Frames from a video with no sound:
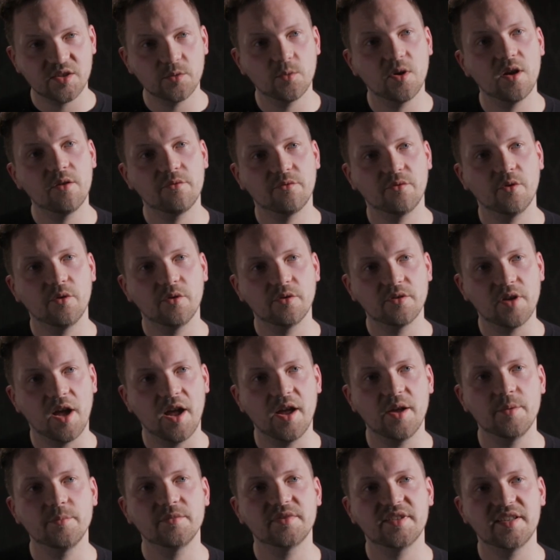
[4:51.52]
to work for
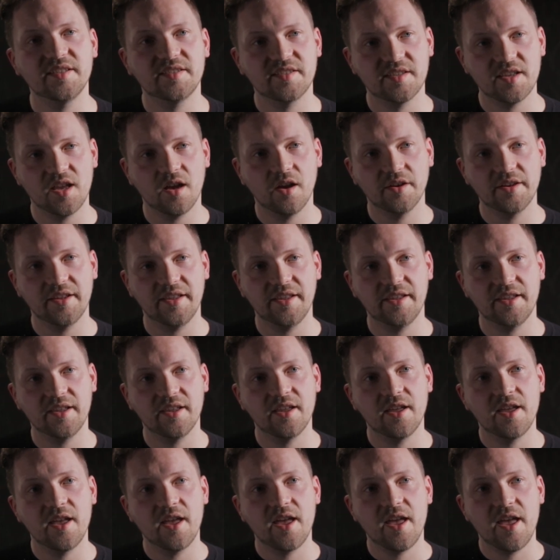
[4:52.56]
Tiziani
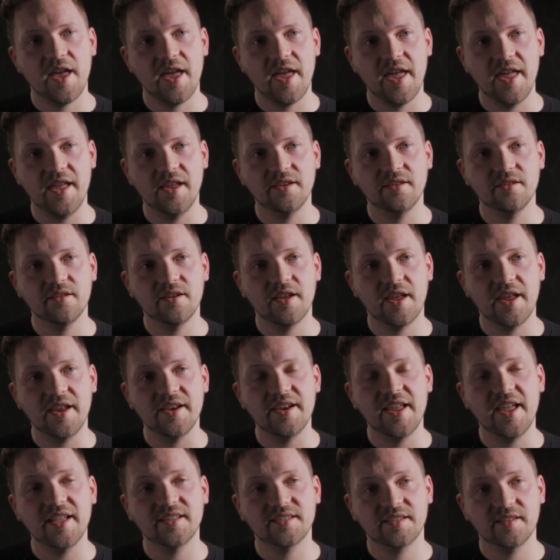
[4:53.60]

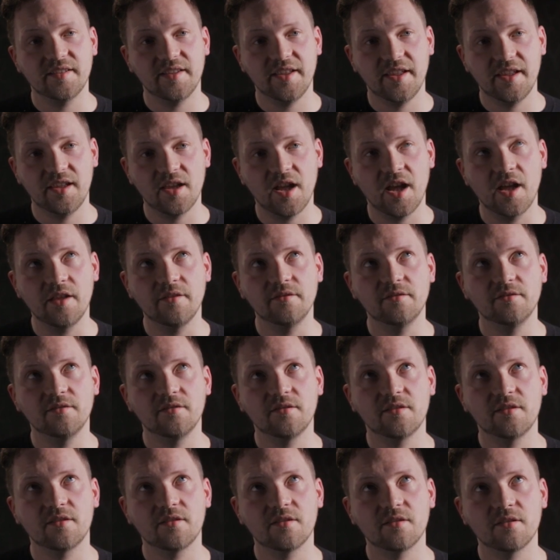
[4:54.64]
in Italy,
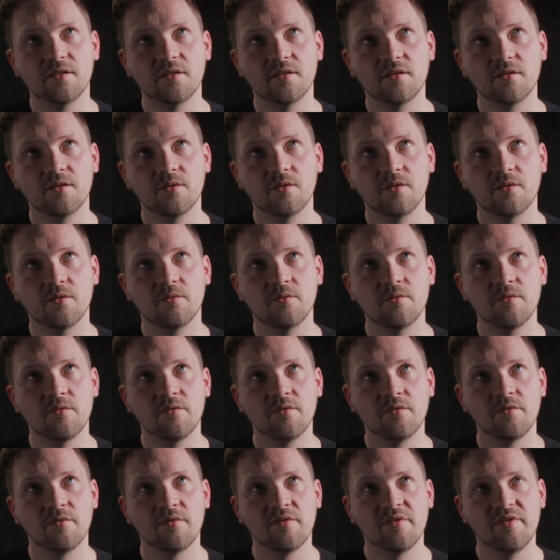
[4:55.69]
and
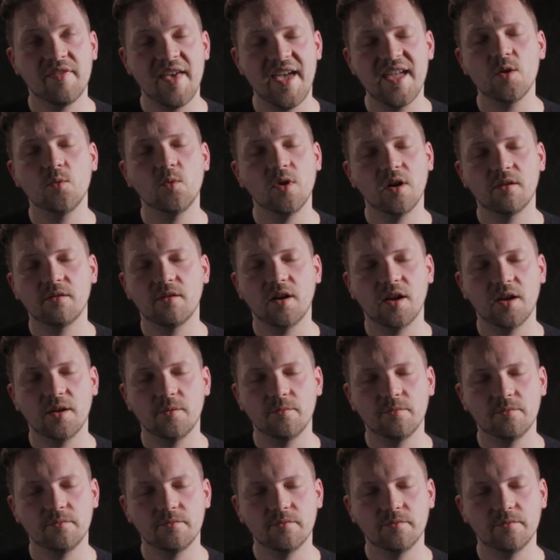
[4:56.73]
they were
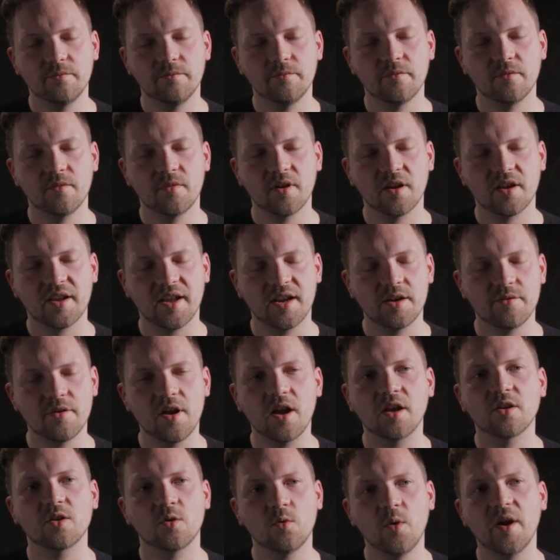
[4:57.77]
kind
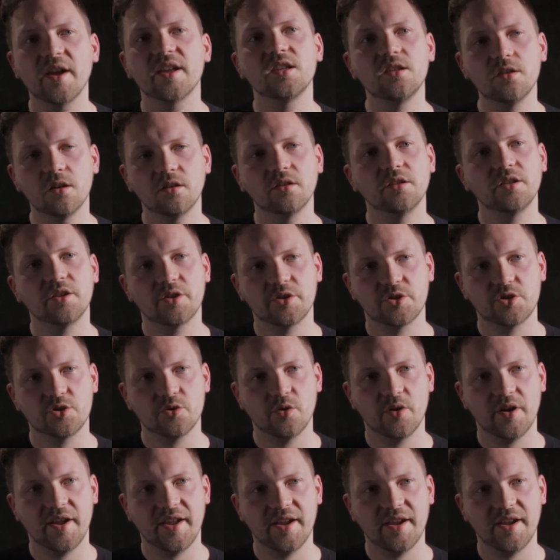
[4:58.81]
of quite a young couture